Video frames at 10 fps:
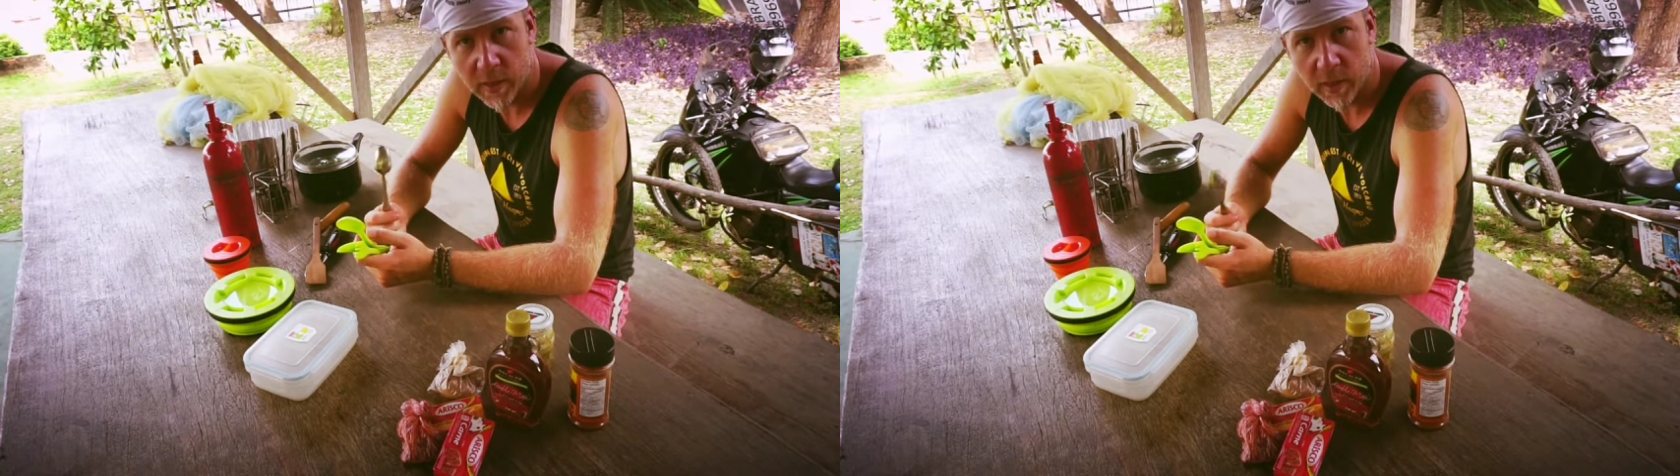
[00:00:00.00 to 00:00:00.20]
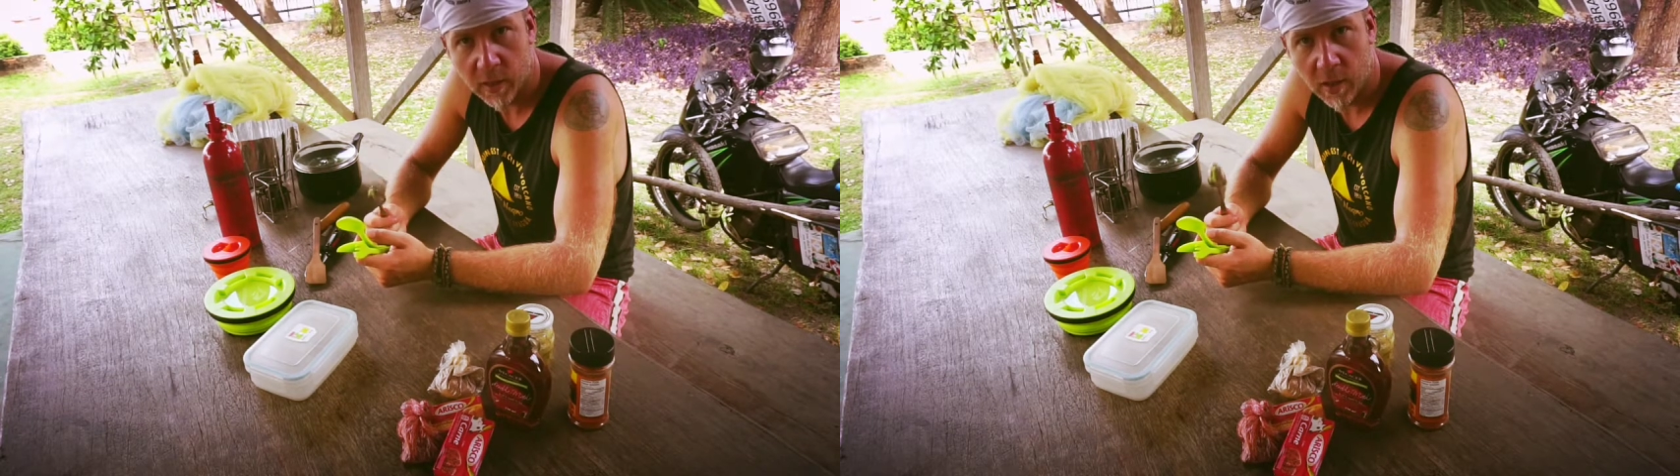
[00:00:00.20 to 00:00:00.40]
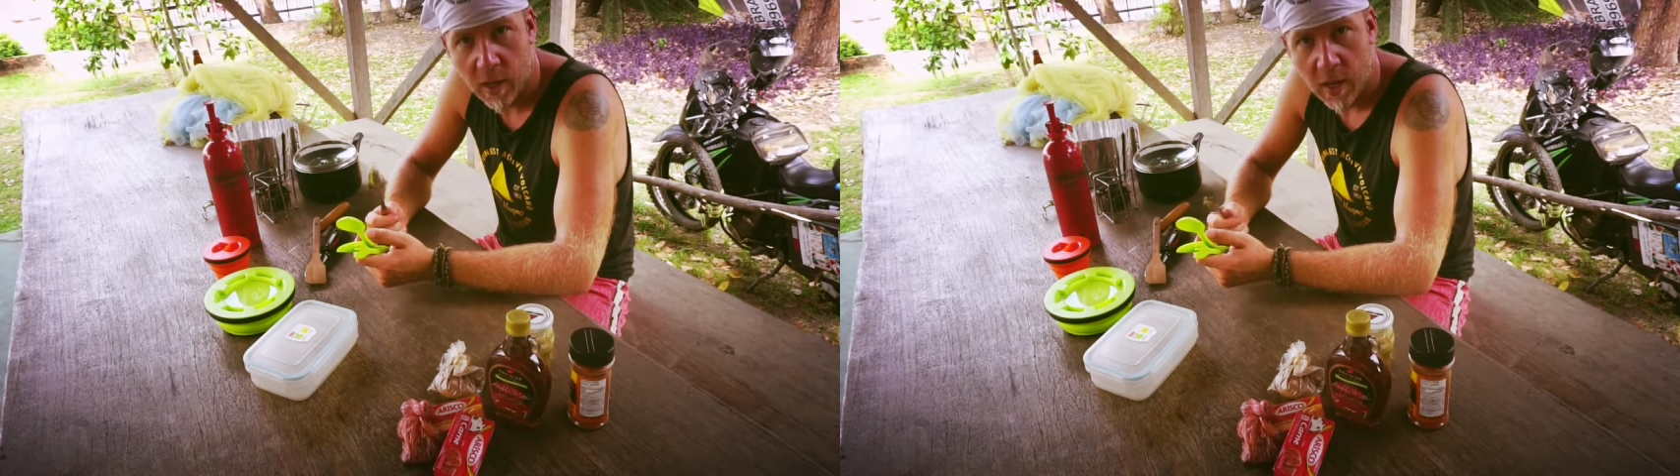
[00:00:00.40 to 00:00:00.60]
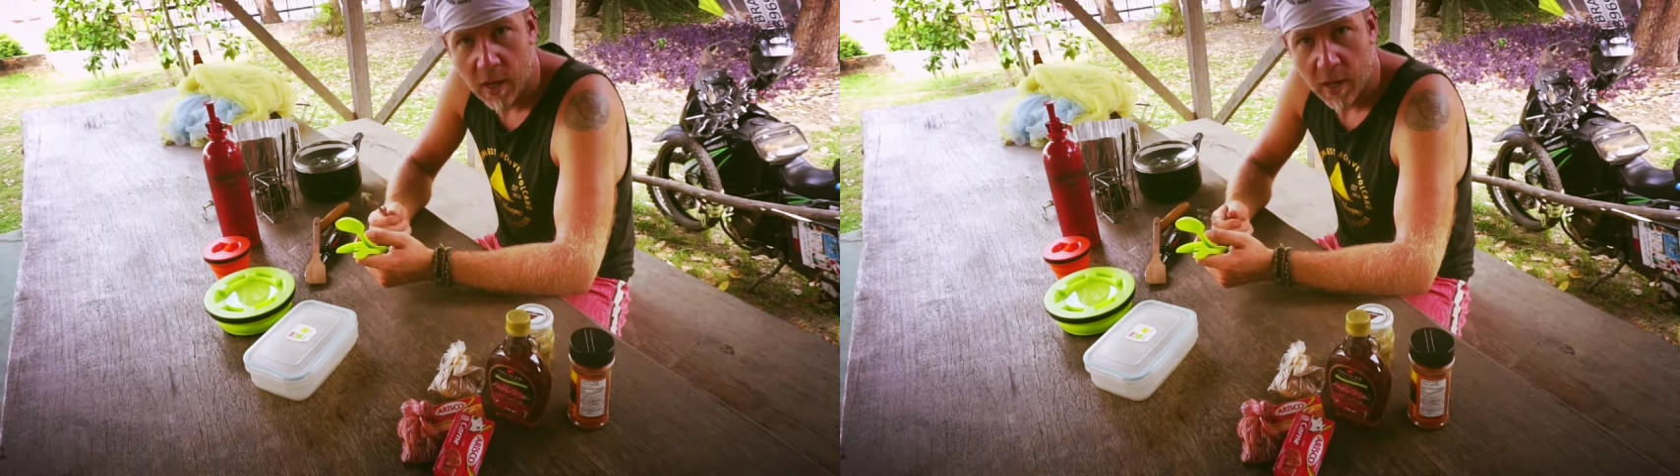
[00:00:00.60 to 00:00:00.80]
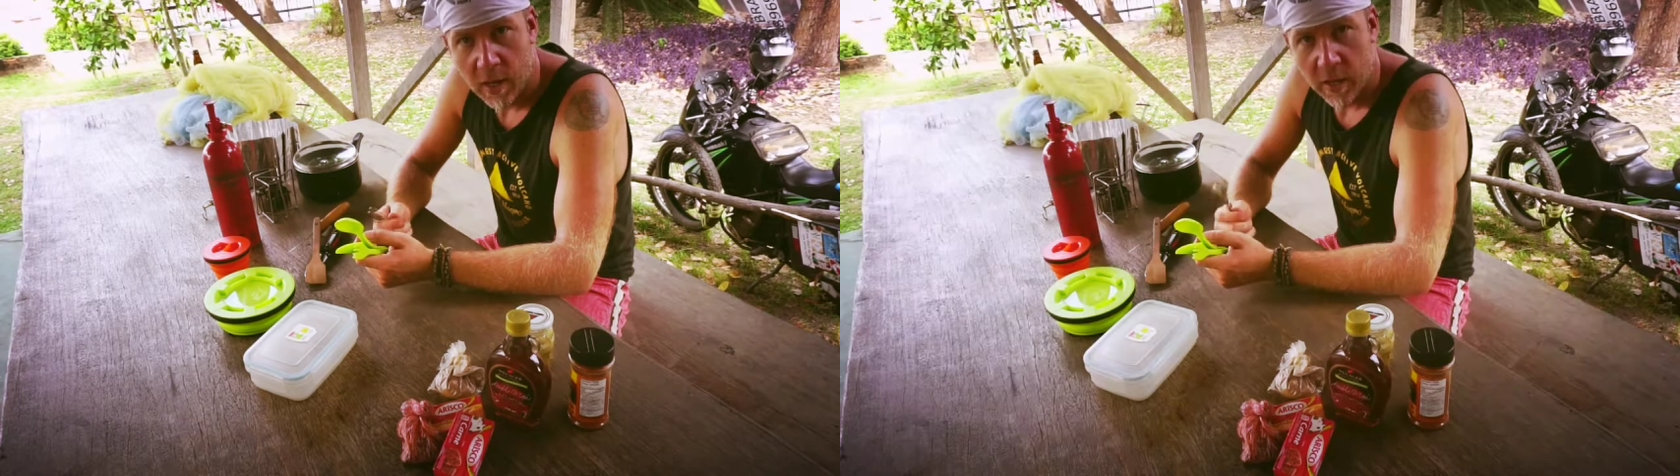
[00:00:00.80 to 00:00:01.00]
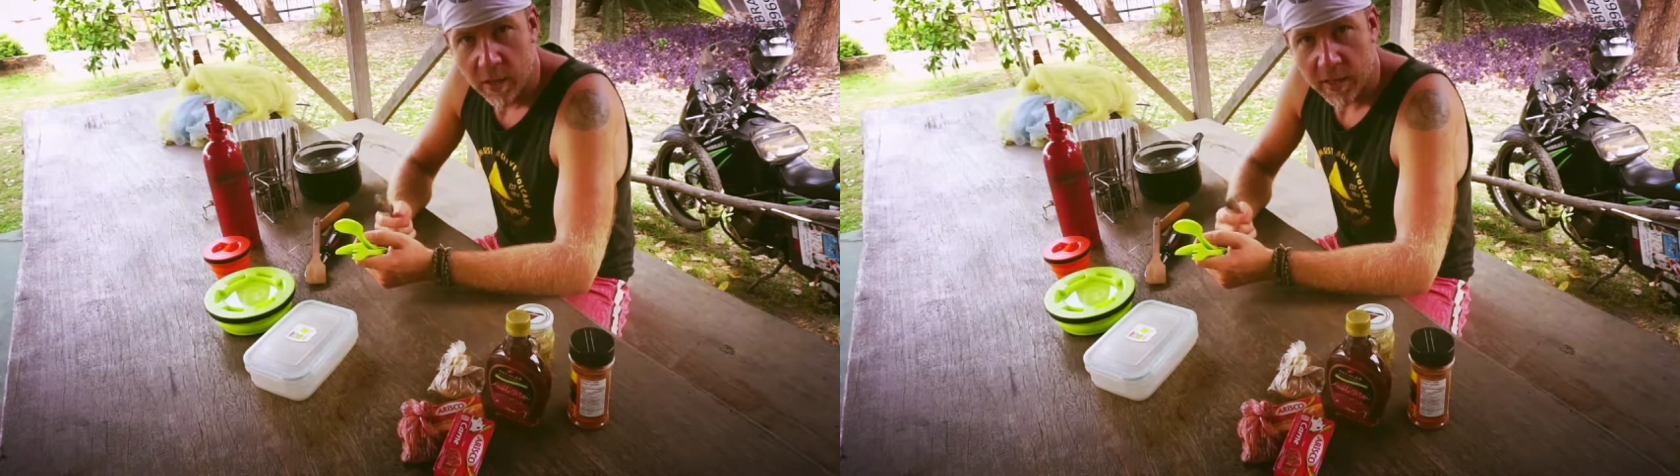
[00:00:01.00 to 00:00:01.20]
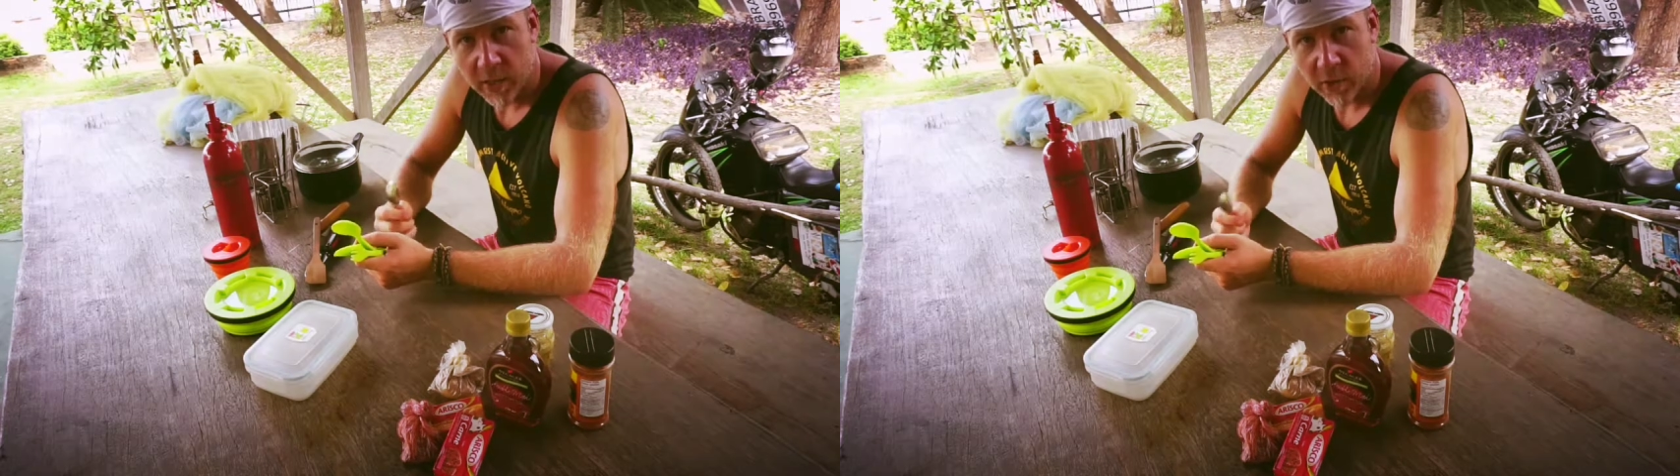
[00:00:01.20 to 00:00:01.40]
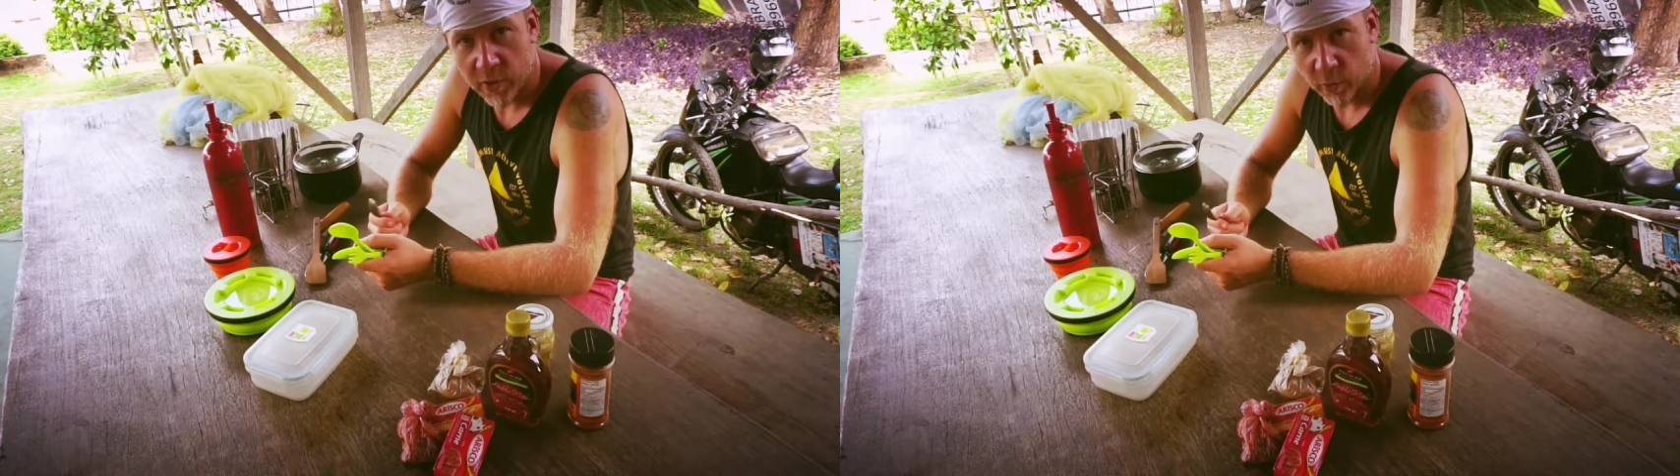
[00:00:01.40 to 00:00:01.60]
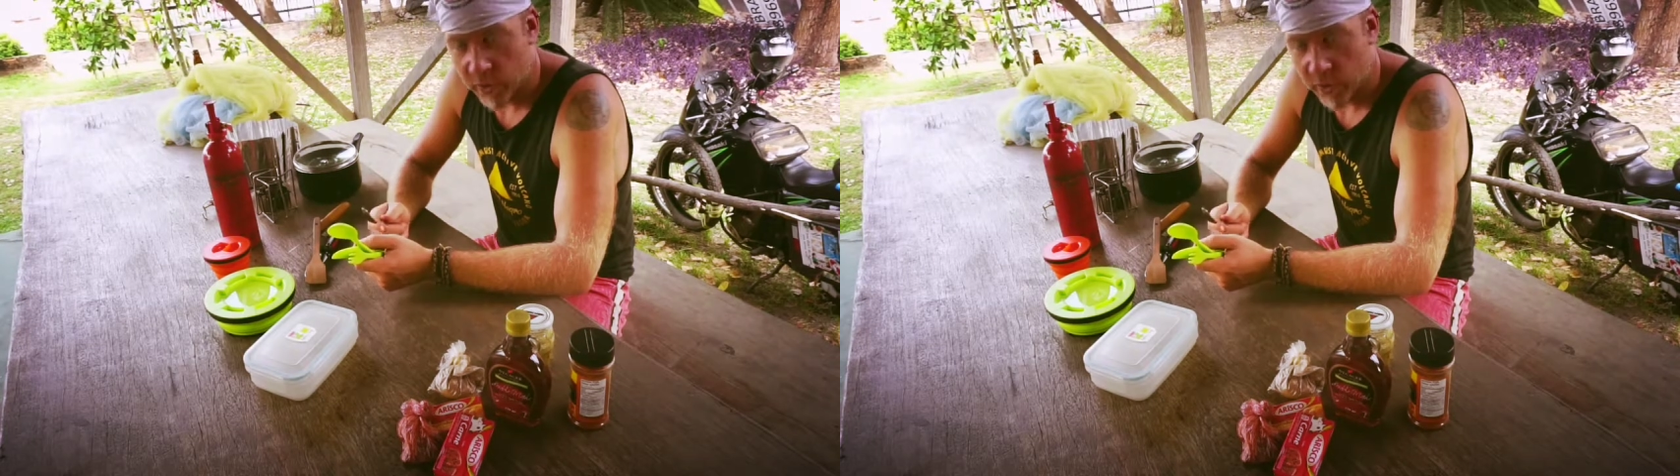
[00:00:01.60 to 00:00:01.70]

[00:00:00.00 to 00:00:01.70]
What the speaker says: steel. It's gonna turn to